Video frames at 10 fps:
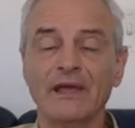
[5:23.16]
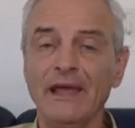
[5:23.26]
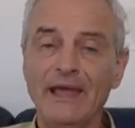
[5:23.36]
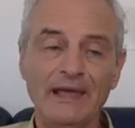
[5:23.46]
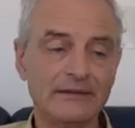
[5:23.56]

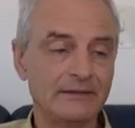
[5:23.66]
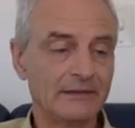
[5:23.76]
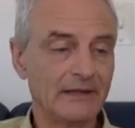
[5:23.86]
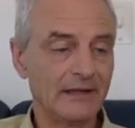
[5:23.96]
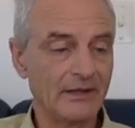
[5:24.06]

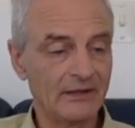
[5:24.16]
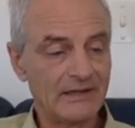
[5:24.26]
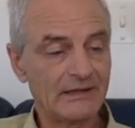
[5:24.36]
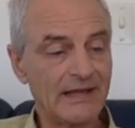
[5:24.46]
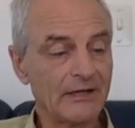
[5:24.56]
And
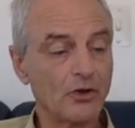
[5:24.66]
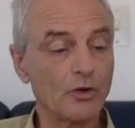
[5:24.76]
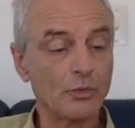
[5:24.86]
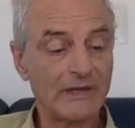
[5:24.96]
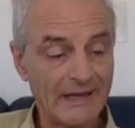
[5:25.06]
then later
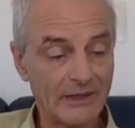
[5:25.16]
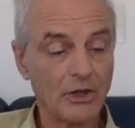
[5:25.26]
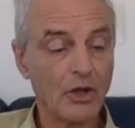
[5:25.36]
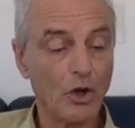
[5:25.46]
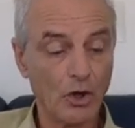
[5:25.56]
on we
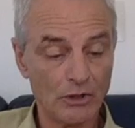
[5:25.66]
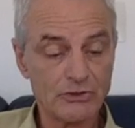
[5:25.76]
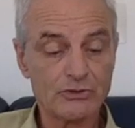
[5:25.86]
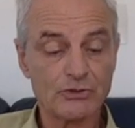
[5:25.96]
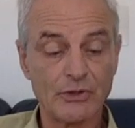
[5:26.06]
get
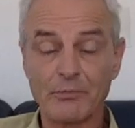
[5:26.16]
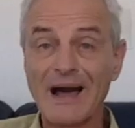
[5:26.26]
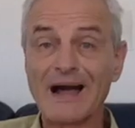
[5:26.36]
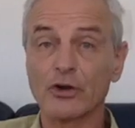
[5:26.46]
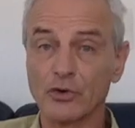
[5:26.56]
on to the
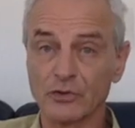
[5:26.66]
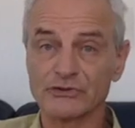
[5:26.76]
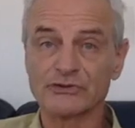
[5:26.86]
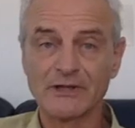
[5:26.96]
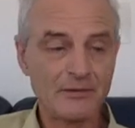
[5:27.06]
bar
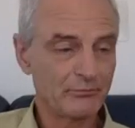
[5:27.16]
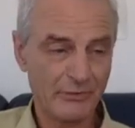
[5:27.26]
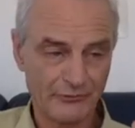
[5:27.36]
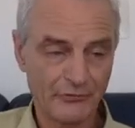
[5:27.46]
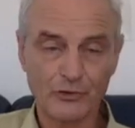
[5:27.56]
chords.
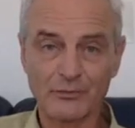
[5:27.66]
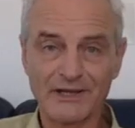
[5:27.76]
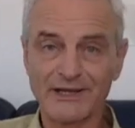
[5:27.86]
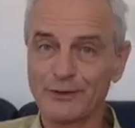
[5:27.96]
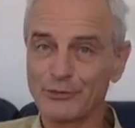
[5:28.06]
But for a
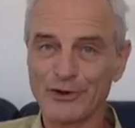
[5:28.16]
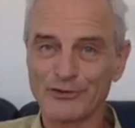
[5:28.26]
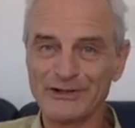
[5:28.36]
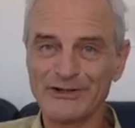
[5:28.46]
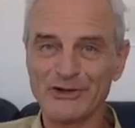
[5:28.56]
beginning we
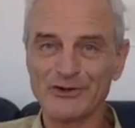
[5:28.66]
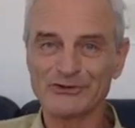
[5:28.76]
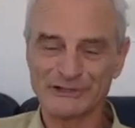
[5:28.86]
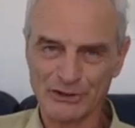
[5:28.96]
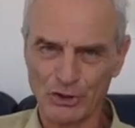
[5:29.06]
don't need those.
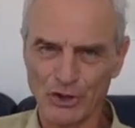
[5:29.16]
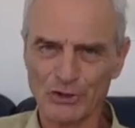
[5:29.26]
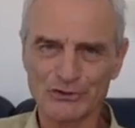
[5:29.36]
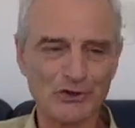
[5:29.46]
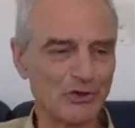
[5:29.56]
There's a lot
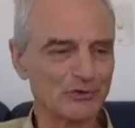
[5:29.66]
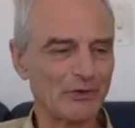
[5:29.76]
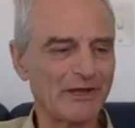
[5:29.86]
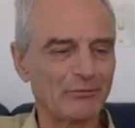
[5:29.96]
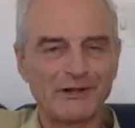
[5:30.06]
of songs
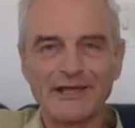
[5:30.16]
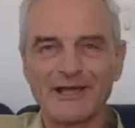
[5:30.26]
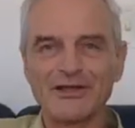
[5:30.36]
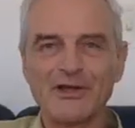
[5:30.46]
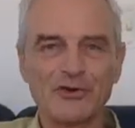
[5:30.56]
we can
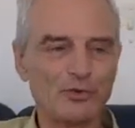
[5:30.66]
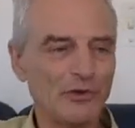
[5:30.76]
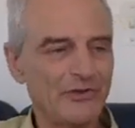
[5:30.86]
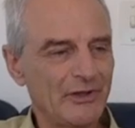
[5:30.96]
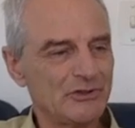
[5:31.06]
play
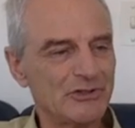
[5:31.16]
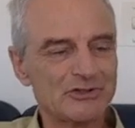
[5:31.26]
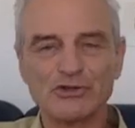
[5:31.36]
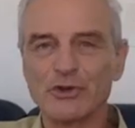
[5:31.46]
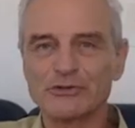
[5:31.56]
with
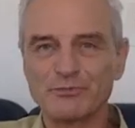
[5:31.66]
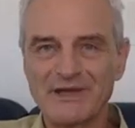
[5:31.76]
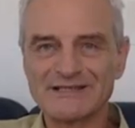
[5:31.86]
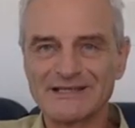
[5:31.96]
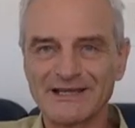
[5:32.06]
just those
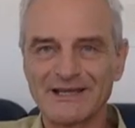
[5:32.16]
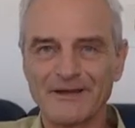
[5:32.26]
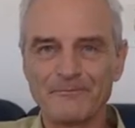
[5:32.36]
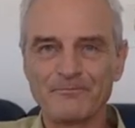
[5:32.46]
basic